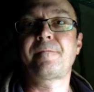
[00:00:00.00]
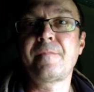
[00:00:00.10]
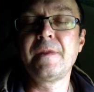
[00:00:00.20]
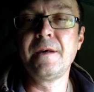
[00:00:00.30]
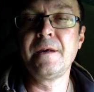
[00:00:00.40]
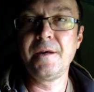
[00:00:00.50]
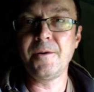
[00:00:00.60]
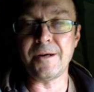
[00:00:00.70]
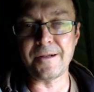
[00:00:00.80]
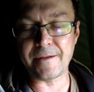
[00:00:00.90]
Well, that's
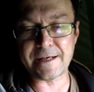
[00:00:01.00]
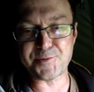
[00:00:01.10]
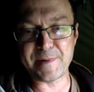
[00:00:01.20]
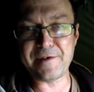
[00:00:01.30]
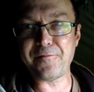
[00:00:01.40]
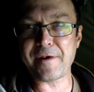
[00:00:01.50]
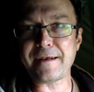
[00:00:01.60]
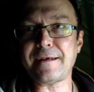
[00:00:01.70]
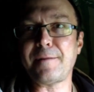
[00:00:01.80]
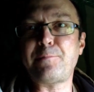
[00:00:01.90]
me fed and had
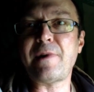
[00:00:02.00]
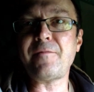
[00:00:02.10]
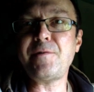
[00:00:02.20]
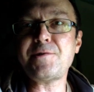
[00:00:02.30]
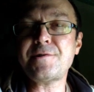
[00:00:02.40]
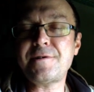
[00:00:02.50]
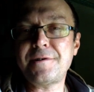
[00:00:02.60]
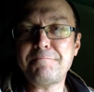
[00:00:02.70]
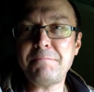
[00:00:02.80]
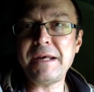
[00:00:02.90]
breakfast. Bacon,
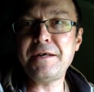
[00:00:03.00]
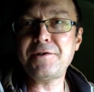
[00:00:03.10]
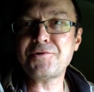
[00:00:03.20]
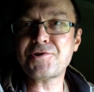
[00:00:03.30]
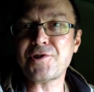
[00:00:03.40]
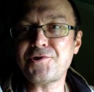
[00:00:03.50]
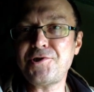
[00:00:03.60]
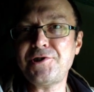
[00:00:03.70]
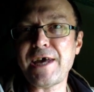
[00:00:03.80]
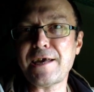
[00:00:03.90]
sausage, egg,
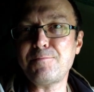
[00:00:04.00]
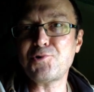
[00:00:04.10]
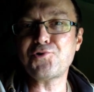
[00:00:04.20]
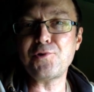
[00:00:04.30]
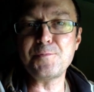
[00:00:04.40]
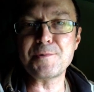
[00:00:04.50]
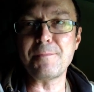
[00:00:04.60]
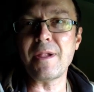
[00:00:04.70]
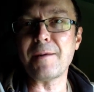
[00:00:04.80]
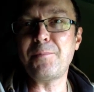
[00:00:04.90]
mushrooms and black pudding.
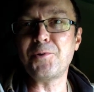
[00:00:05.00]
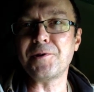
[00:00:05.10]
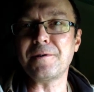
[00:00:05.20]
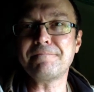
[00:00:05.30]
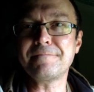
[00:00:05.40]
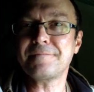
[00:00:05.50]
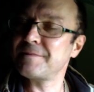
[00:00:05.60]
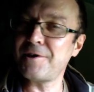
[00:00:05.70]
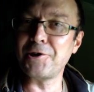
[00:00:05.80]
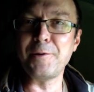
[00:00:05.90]
You've got to eat
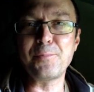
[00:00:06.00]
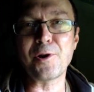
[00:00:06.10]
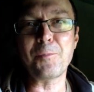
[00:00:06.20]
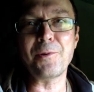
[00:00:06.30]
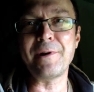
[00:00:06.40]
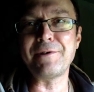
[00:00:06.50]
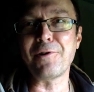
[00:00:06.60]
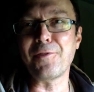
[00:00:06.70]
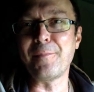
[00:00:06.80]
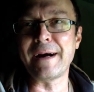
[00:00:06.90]
properly when you're on the bank.
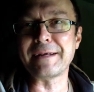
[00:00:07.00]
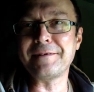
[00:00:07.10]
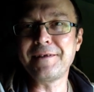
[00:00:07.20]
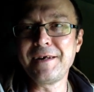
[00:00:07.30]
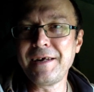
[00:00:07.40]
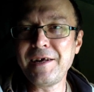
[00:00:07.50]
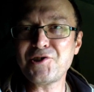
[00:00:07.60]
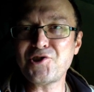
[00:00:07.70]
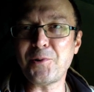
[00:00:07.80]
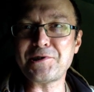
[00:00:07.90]
There's no excuse
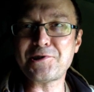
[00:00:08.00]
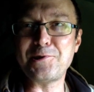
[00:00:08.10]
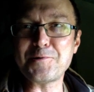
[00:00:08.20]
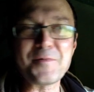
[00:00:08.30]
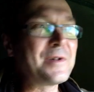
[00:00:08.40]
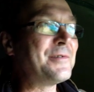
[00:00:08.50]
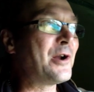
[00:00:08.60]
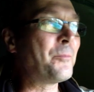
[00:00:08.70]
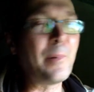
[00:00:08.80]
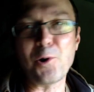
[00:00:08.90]
for living on pot
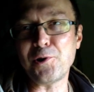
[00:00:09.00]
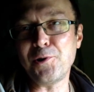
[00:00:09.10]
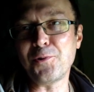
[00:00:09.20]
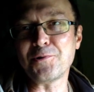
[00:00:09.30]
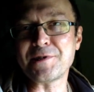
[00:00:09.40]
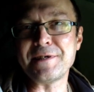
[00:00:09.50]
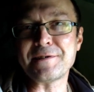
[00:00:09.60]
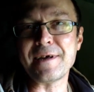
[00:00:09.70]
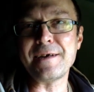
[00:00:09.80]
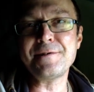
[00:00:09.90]
noodles these days.
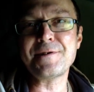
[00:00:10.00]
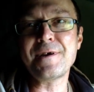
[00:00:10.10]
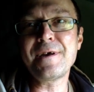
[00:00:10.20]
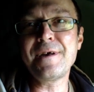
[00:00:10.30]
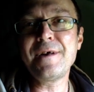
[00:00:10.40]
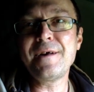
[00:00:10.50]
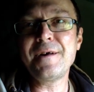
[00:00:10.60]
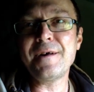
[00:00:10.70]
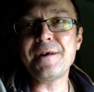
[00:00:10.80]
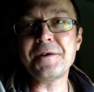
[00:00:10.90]
Still a
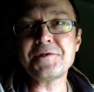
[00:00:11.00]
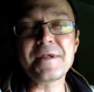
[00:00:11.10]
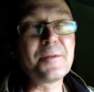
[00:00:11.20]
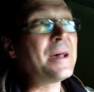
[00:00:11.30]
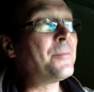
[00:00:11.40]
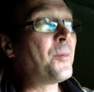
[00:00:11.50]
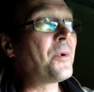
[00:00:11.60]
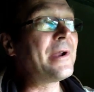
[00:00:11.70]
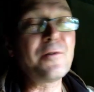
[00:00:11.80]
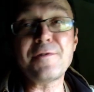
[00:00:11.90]
bit of bubbling over the
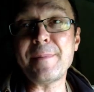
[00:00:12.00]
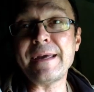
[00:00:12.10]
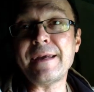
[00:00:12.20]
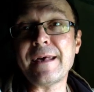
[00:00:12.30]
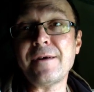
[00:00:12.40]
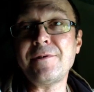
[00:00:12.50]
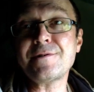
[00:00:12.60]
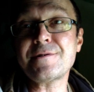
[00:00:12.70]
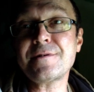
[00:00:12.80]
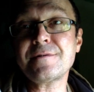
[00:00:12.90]
baited areas,
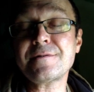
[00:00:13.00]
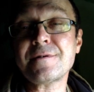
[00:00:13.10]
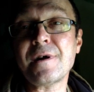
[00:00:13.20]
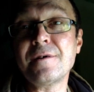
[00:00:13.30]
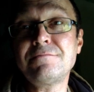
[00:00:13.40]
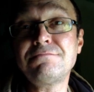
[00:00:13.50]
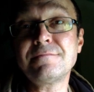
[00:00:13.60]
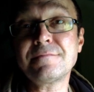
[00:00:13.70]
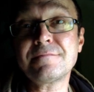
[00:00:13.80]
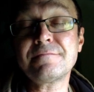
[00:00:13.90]
so
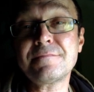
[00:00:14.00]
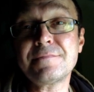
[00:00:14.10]
still